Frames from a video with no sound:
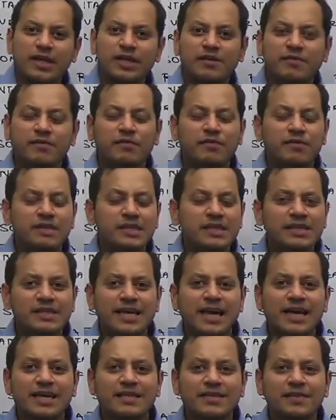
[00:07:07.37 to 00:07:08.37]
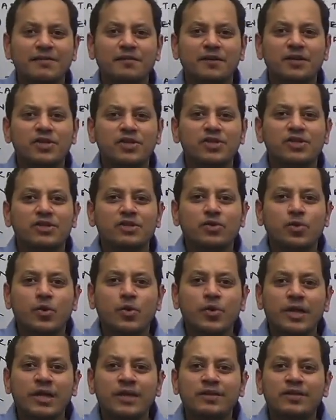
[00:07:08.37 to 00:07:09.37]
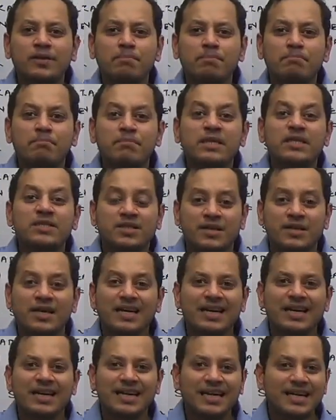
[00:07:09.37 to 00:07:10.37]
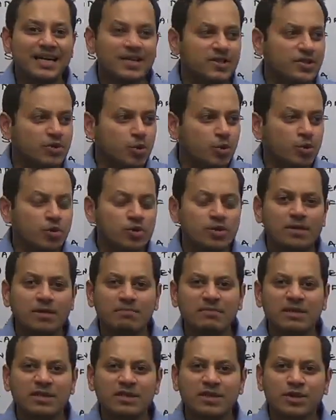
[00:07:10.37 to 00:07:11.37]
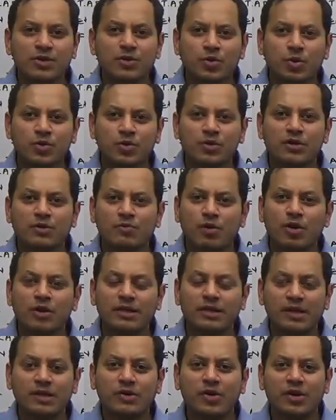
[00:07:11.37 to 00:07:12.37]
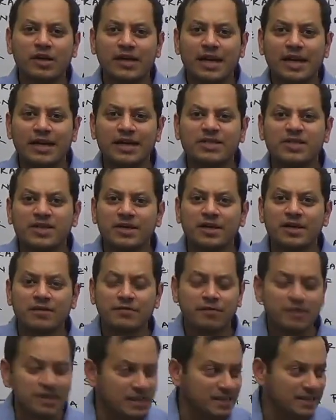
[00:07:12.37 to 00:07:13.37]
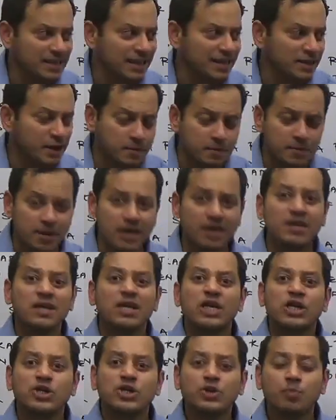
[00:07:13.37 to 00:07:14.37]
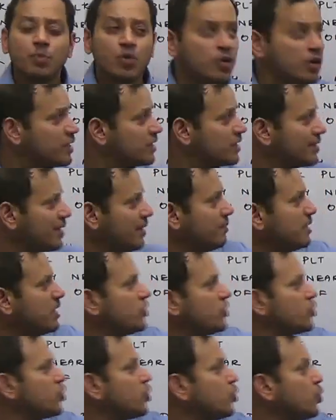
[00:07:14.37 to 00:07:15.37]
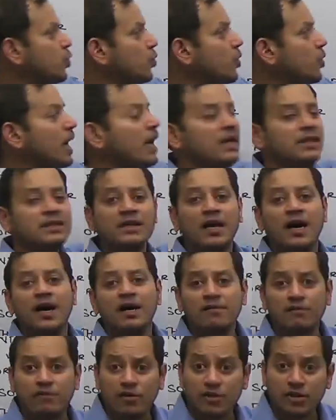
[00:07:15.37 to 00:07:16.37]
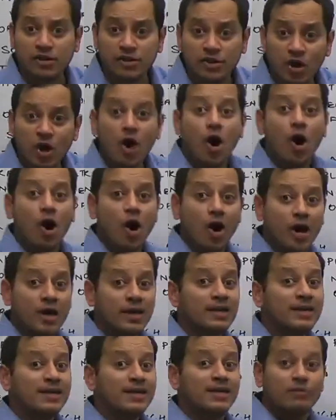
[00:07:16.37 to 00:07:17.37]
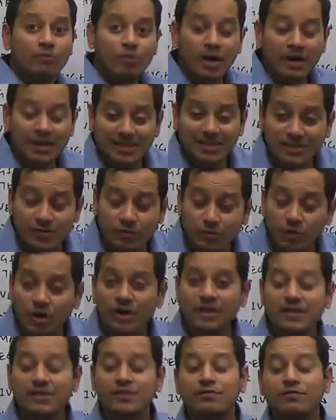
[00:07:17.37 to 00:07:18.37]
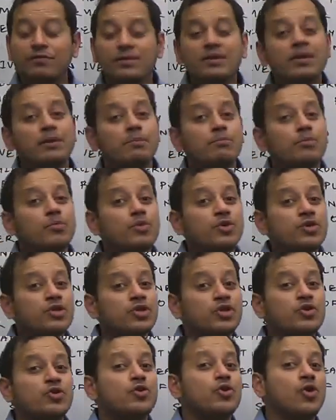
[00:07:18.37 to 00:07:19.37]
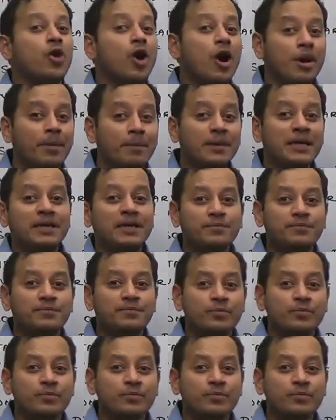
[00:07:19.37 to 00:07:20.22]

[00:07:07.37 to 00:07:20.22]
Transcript: it feels as if it is throwing the mist. It is throws the mist, it throws the water in all direction. It feels as if the smoke is coming. So Dhuadhar falls. Or what is, what is the most common,